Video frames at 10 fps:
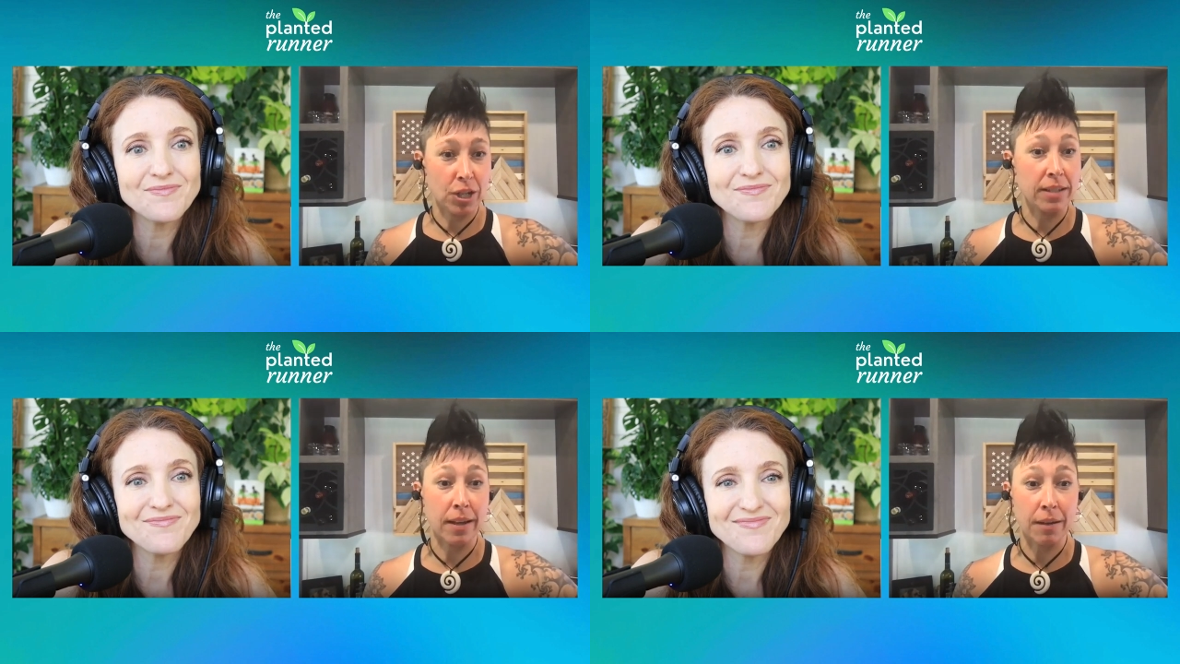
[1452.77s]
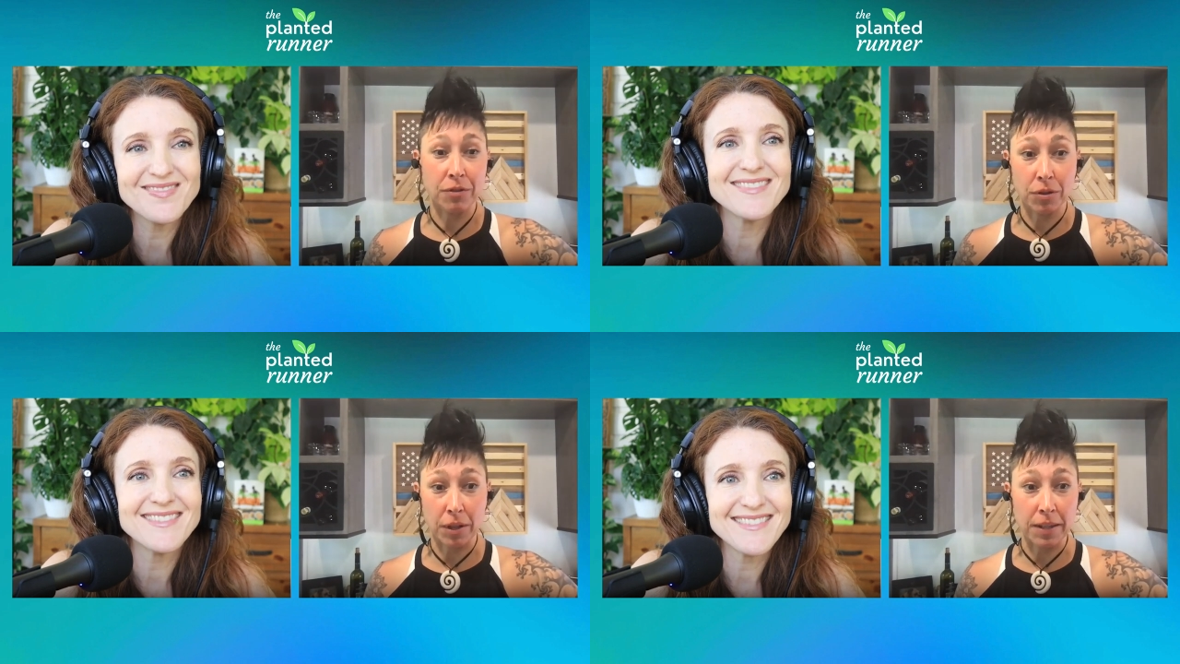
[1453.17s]
Speaker 1: chase
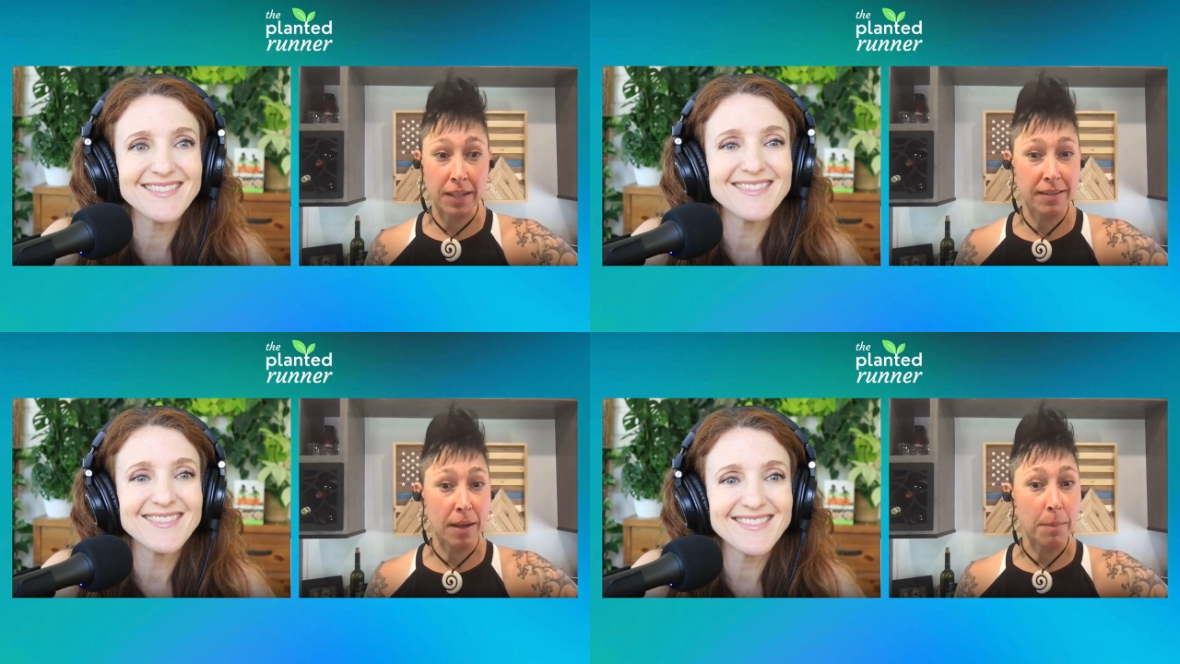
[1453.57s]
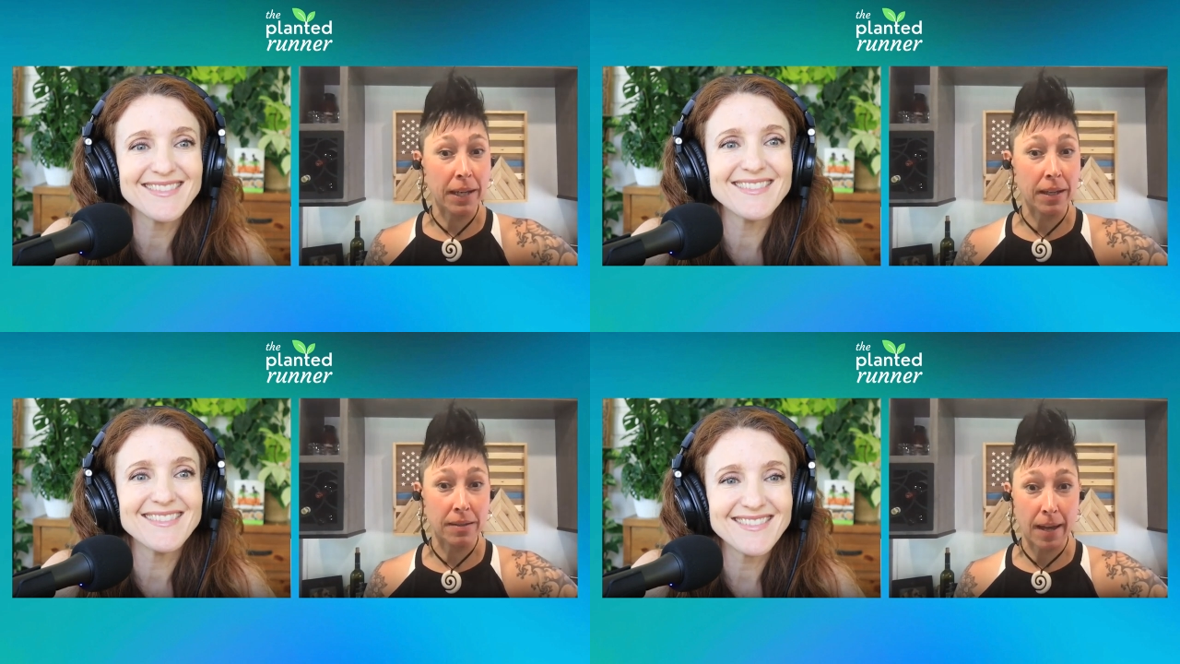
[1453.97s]
after the things that
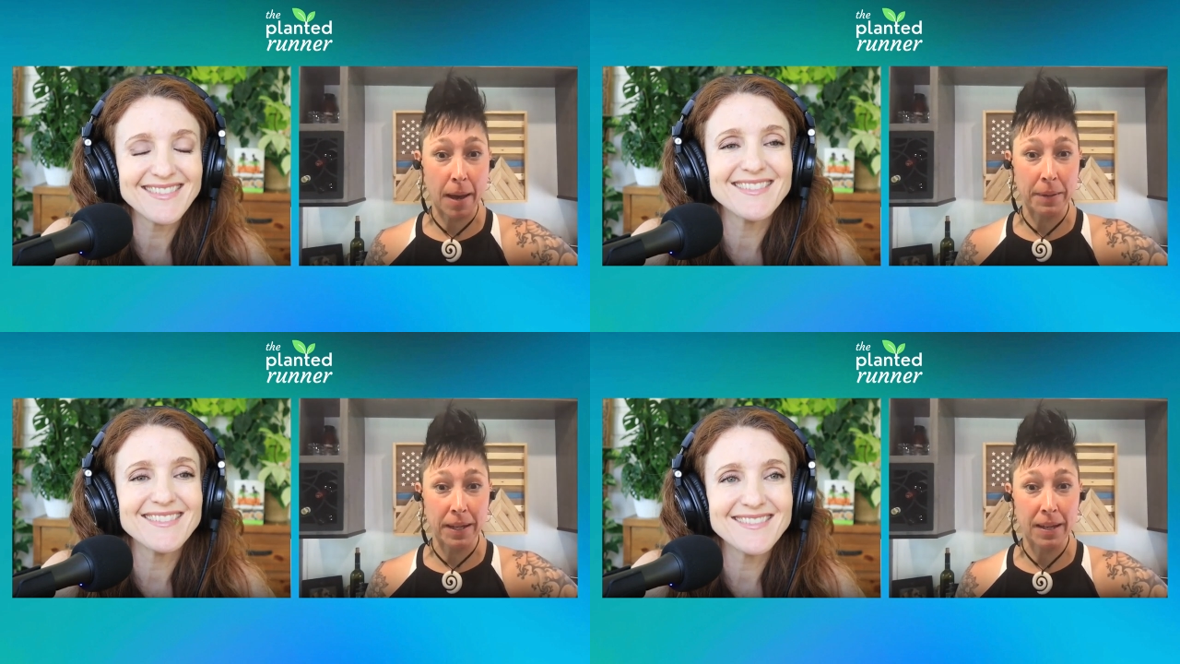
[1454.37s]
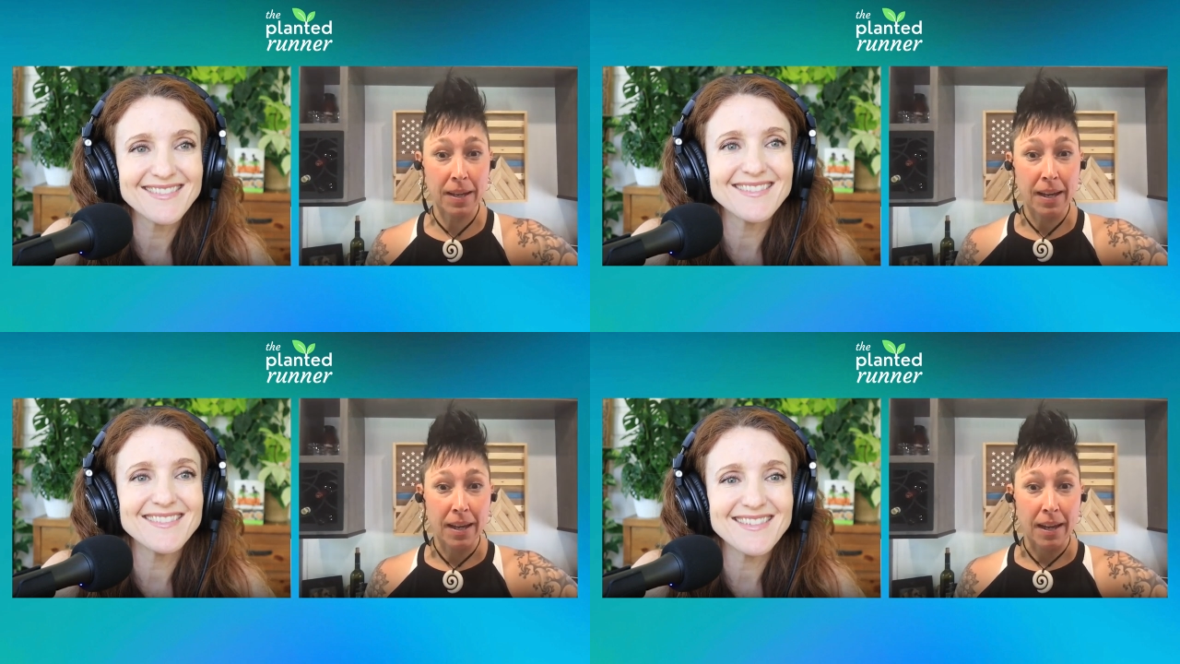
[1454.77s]
make us happy
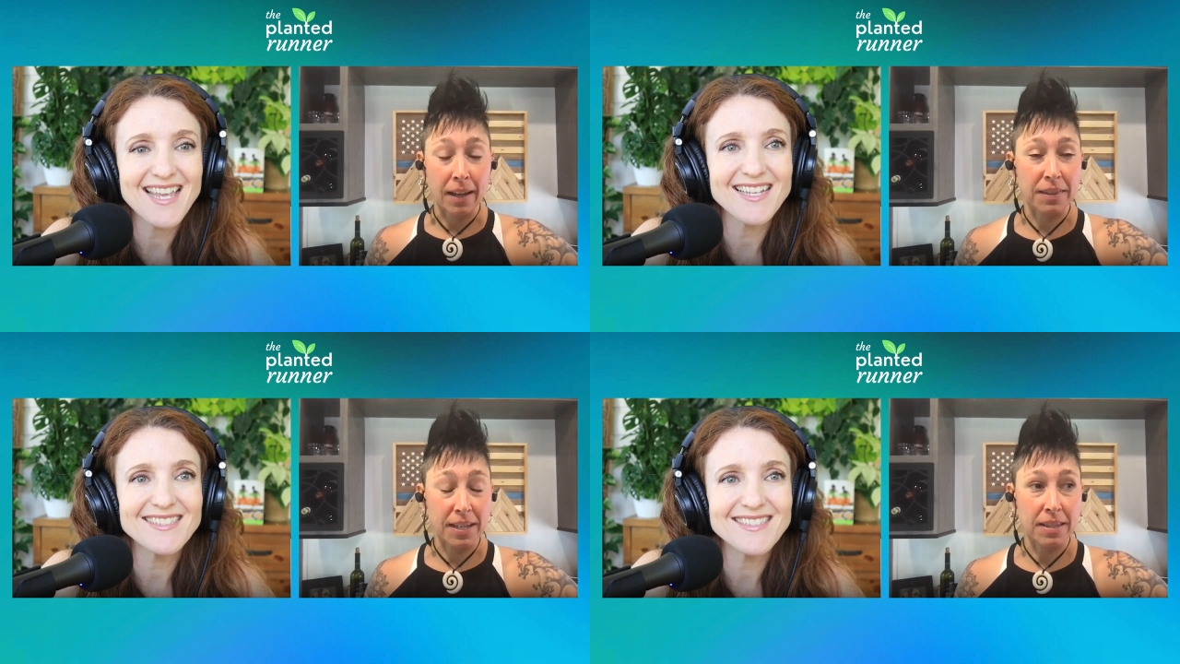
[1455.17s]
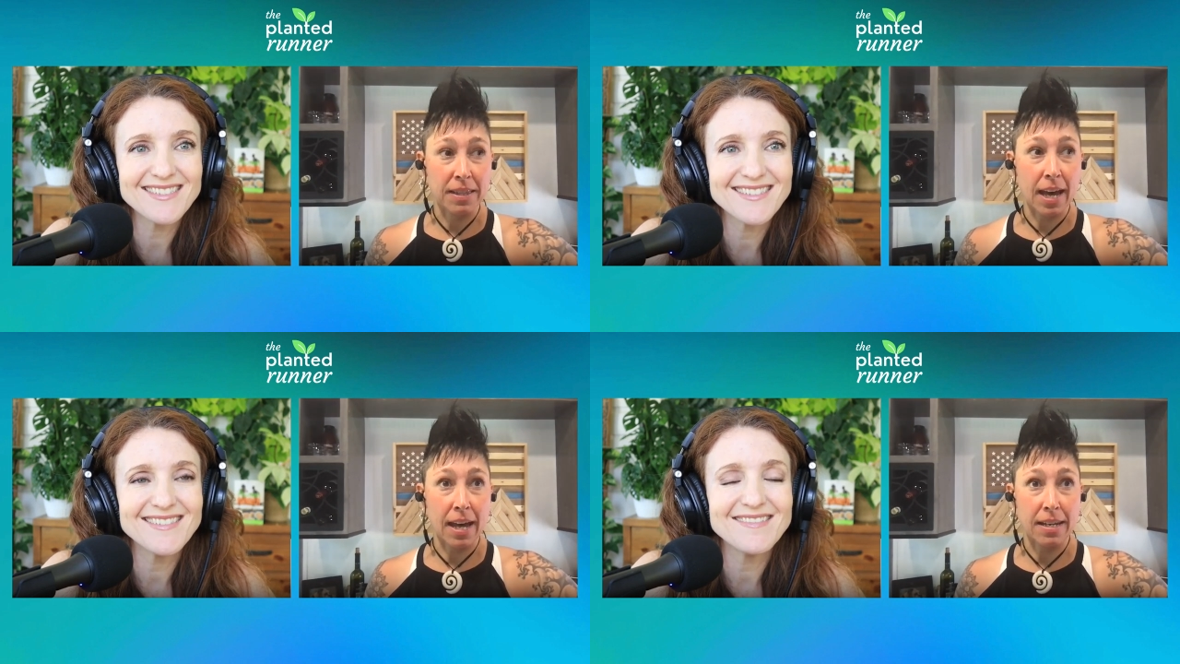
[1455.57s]
yes i think
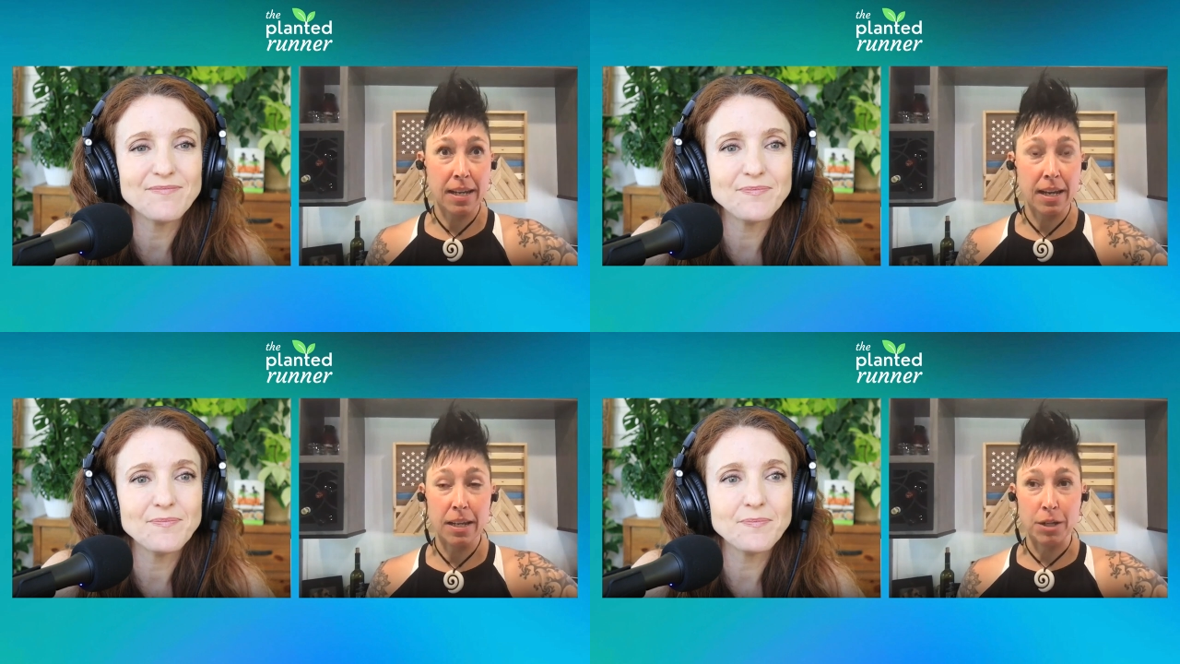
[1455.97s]
that